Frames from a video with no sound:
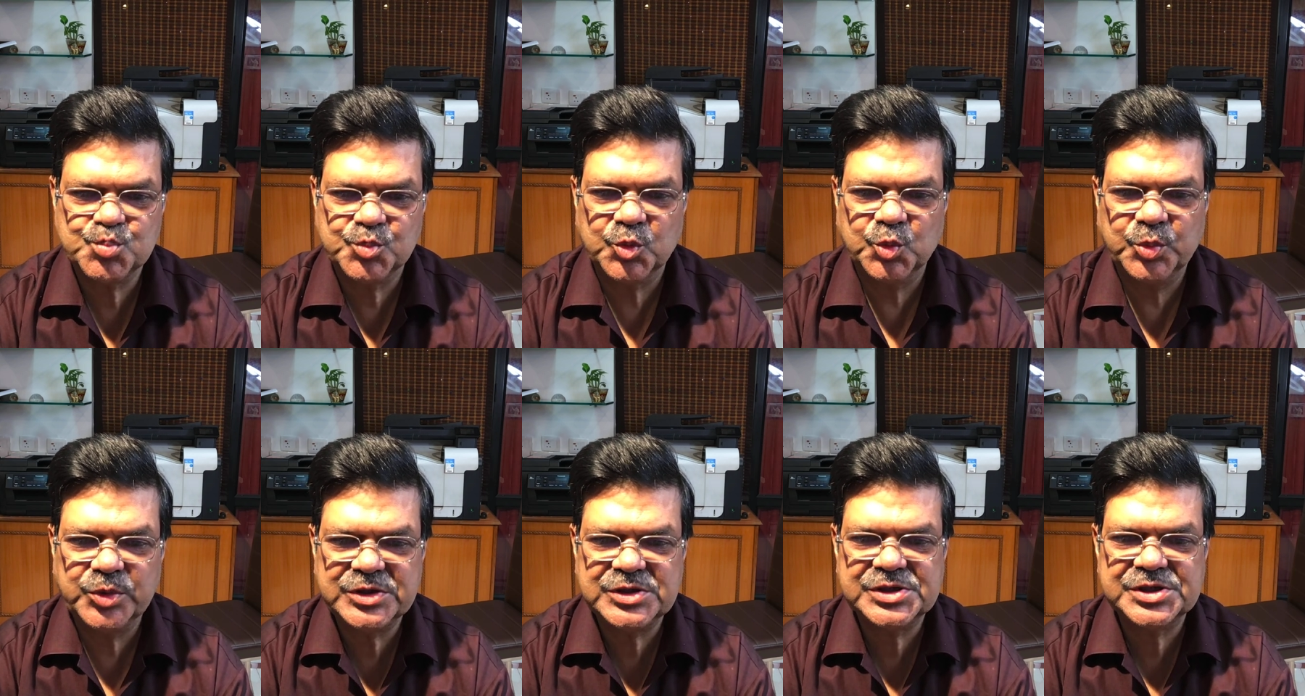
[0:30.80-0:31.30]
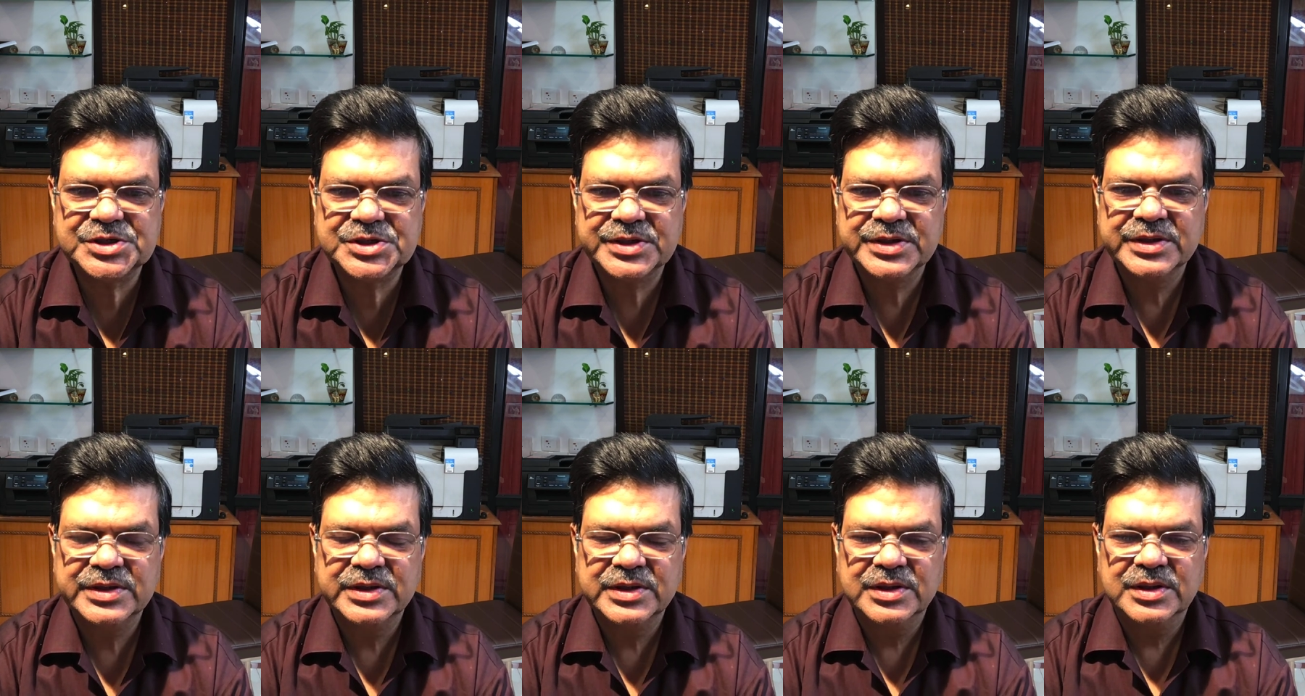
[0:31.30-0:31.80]
which
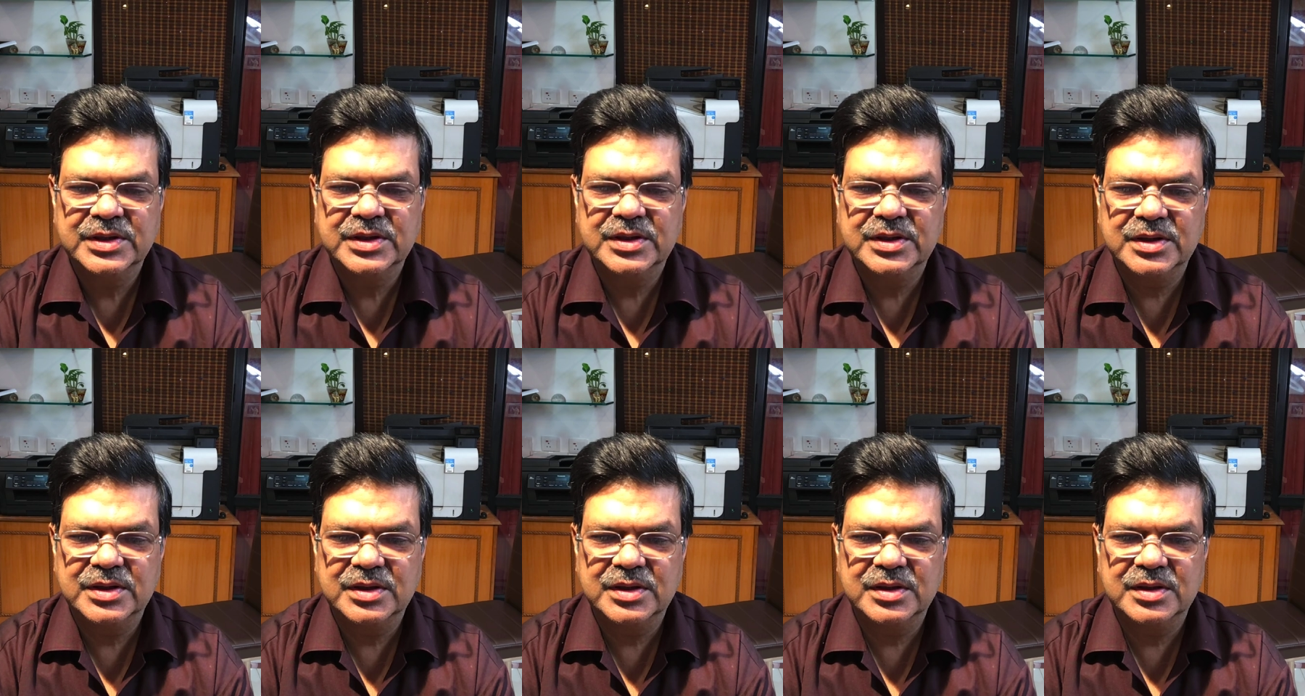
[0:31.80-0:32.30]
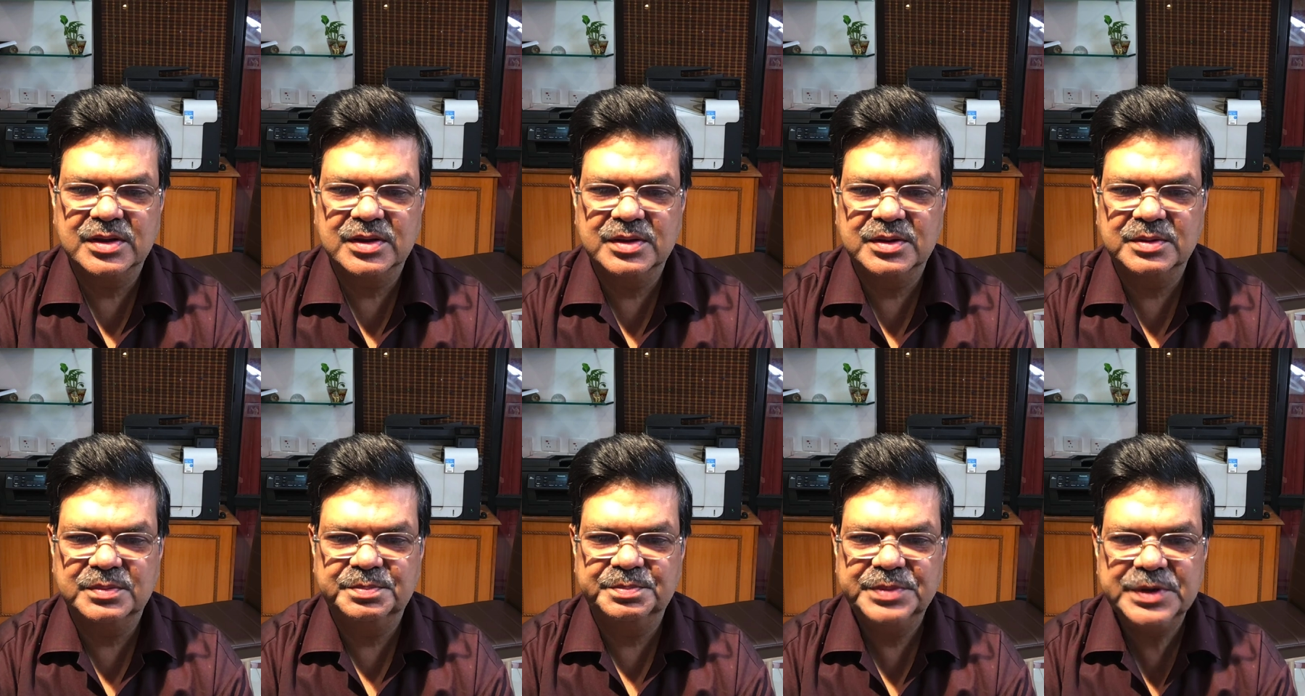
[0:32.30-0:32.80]

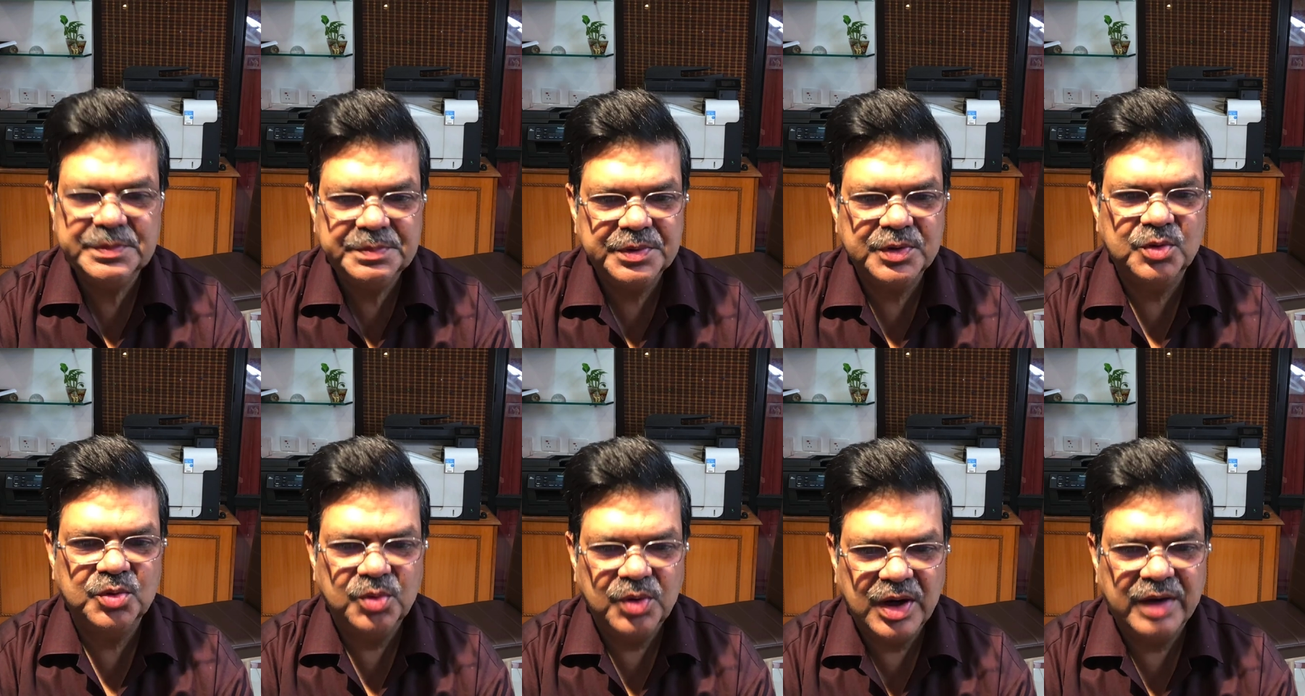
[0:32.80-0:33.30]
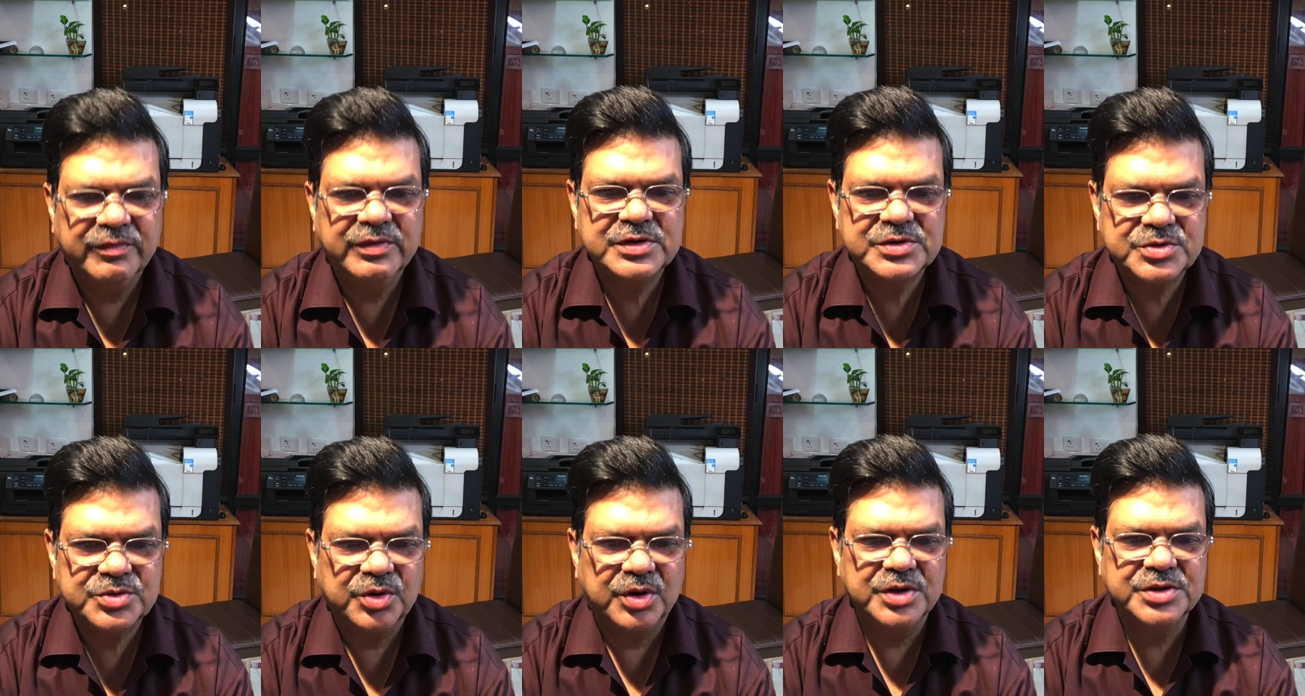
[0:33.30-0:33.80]
uh, people who love
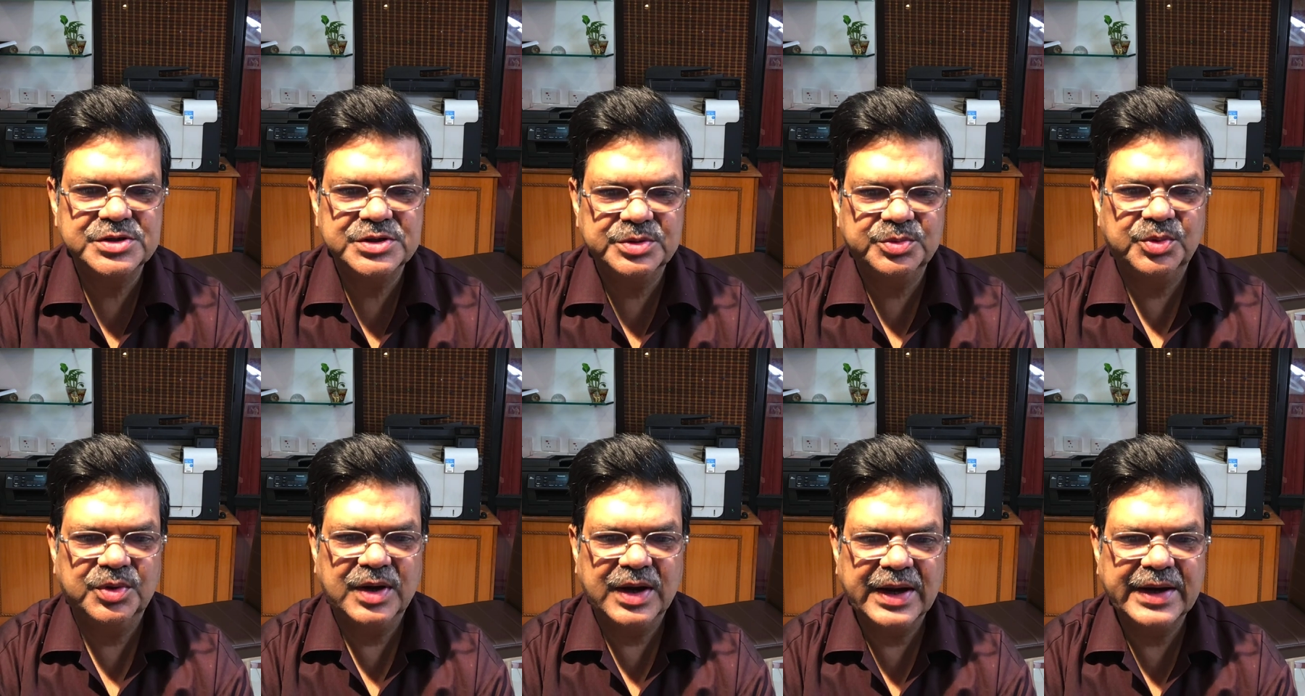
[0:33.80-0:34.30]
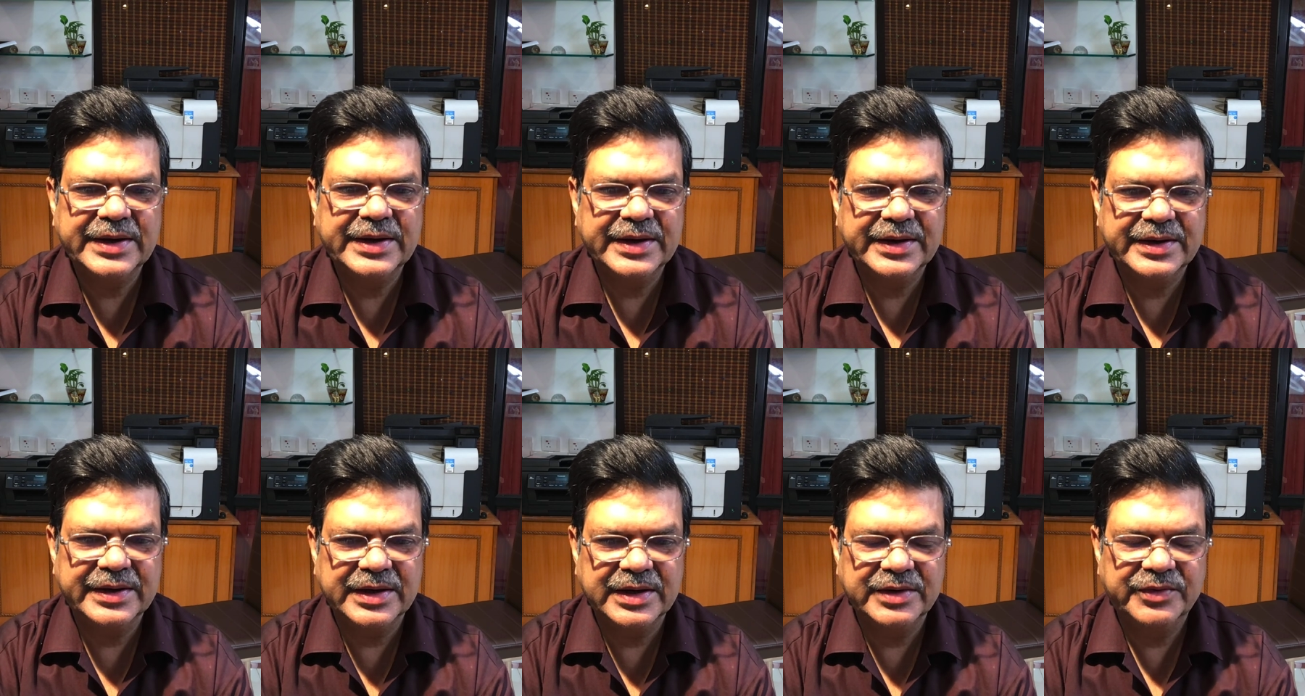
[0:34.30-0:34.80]
astrology would like
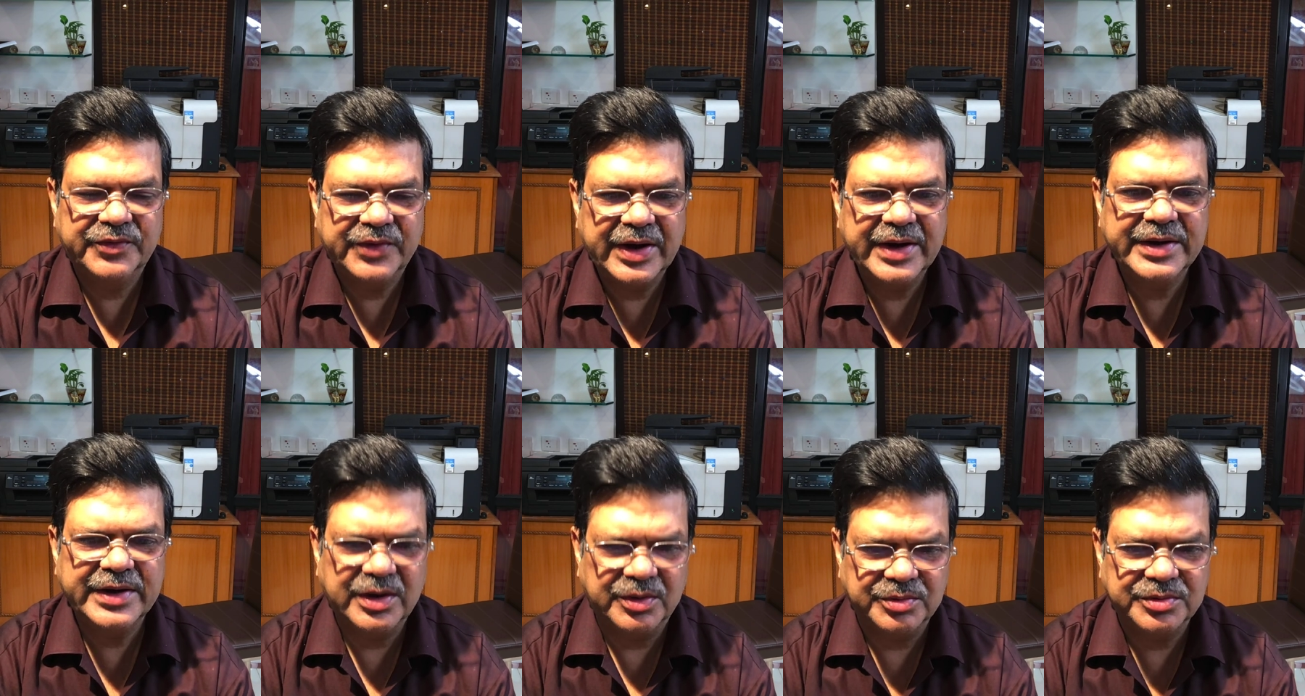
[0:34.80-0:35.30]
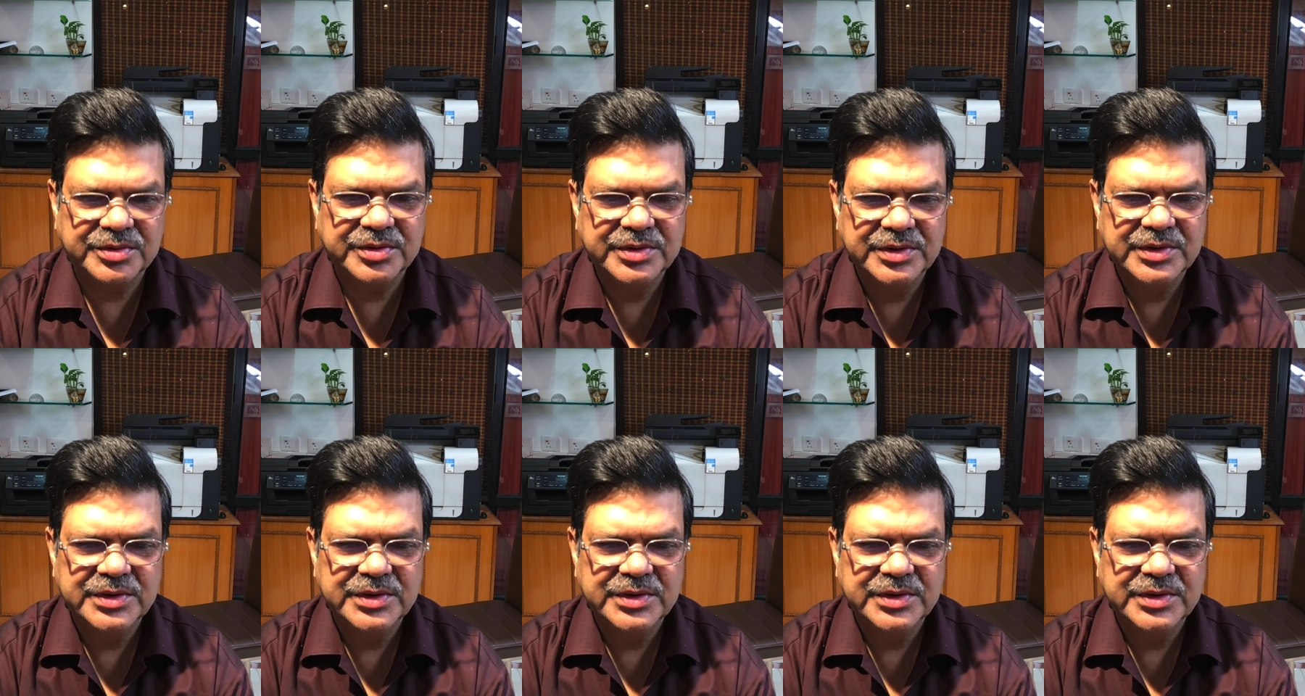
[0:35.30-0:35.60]
it and try it out.